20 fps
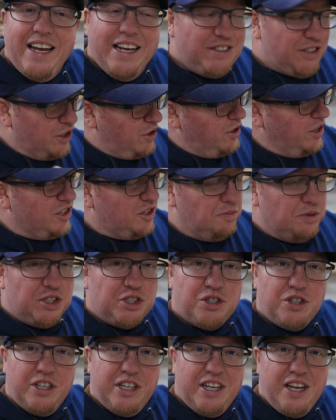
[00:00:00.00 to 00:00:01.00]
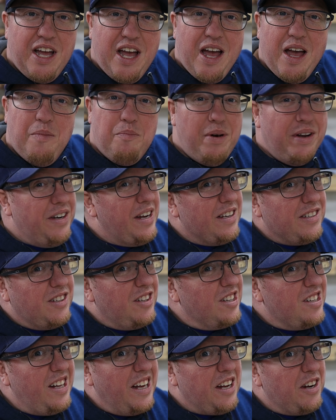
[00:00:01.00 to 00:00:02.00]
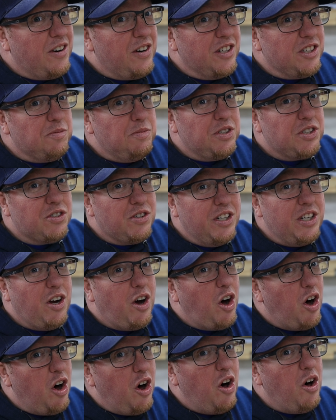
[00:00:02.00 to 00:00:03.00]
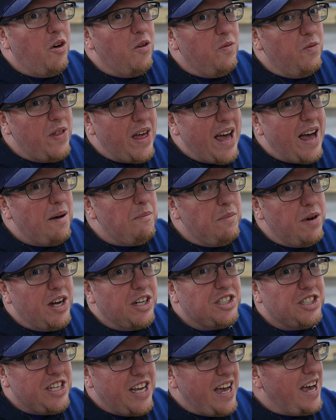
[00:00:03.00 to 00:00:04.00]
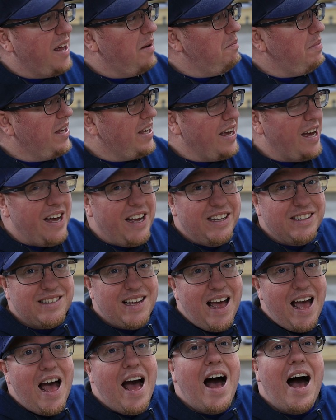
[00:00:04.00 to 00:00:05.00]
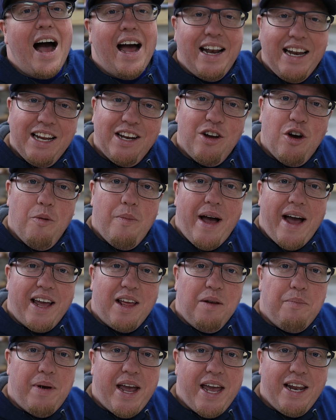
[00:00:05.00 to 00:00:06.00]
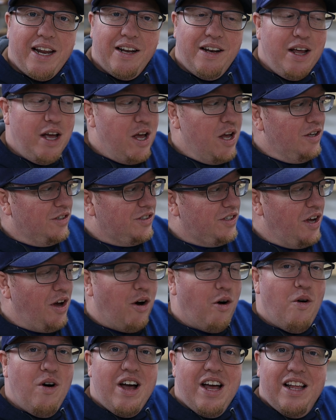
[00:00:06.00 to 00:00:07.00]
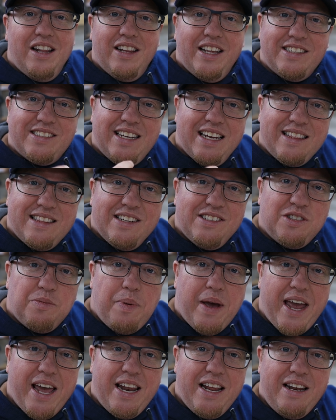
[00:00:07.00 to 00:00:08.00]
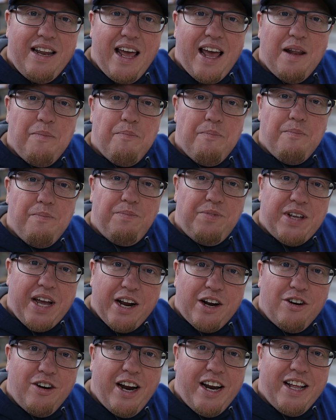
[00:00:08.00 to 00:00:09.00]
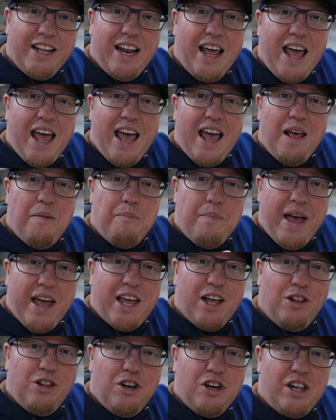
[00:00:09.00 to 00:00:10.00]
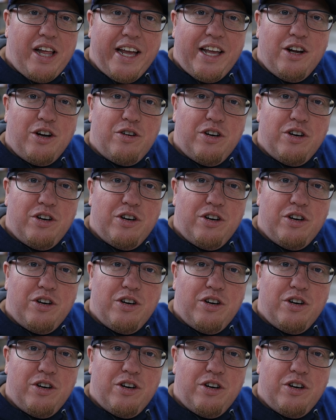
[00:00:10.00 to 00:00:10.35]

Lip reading: it's a Christmas tree, but doesn't look like a Christmas tree all that much yet because I need to go back and paint it. So let's get this painted and decorate it and make it look like a